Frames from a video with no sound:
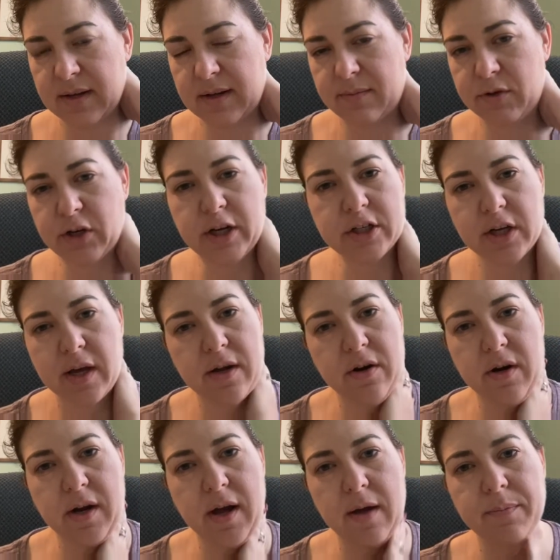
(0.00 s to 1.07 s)
trash can or
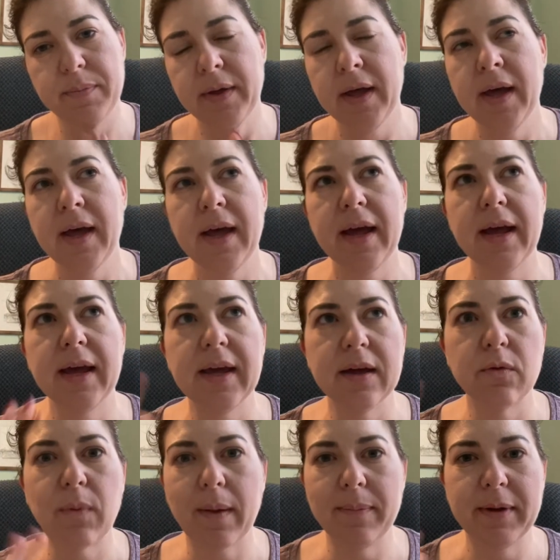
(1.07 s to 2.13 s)
a cup and
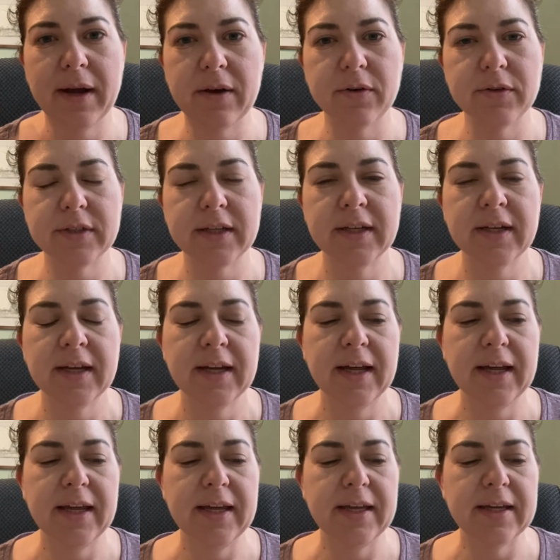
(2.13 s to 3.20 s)
wipe it out,
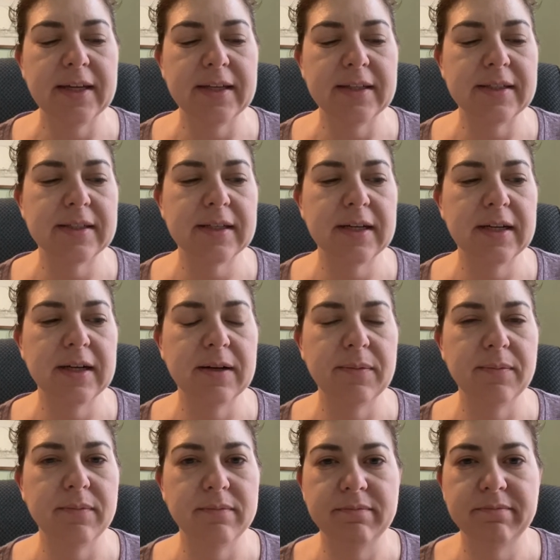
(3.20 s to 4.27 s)
and
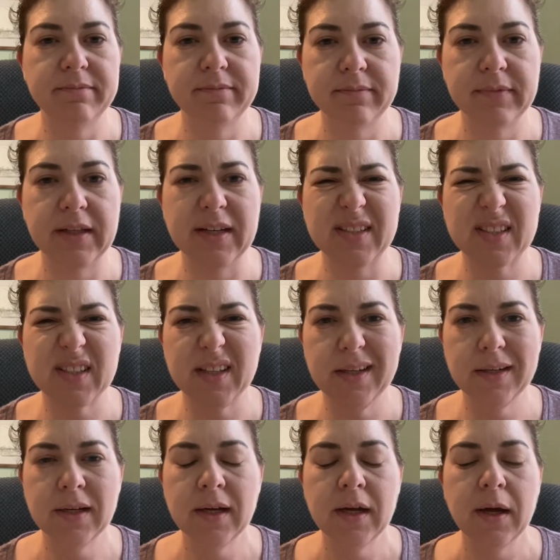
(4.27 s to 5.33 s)
then it's
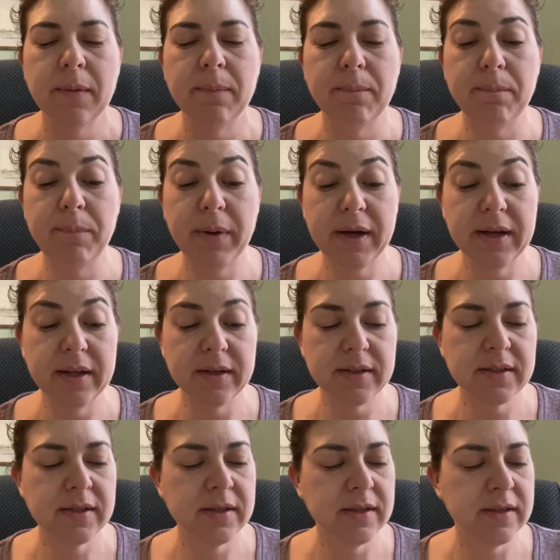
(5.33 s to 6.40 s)
clean.
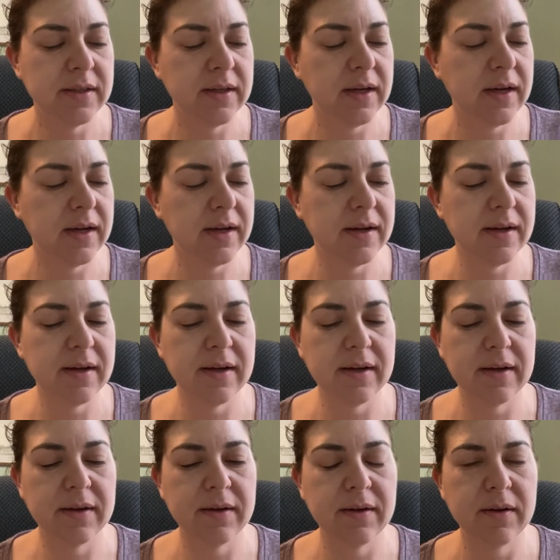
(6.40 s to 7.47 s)
But
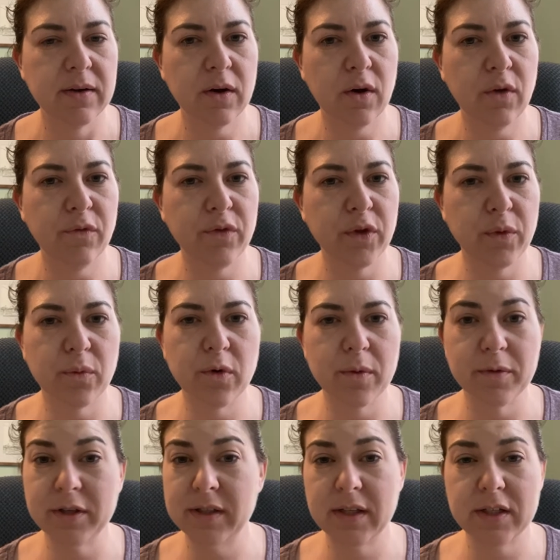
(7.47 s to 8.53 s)
for the
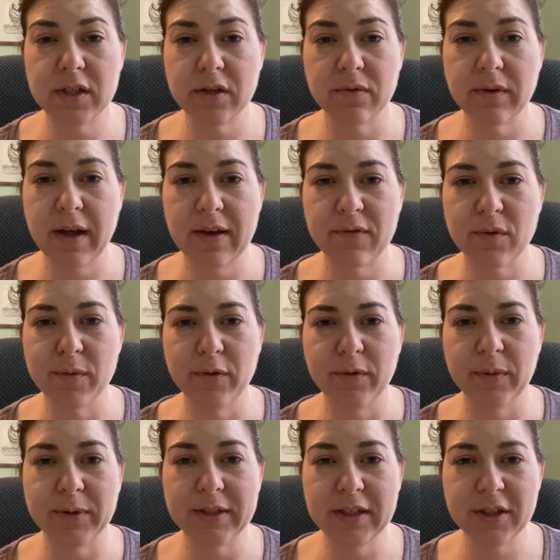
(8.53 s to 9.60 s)
warmers that don't have
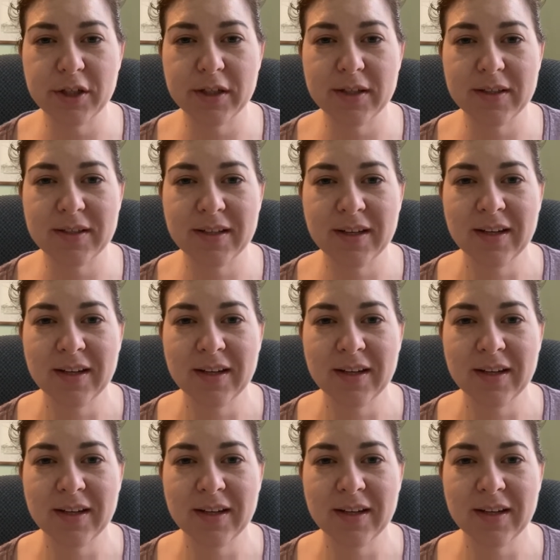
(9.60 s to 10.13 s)
removable dishes,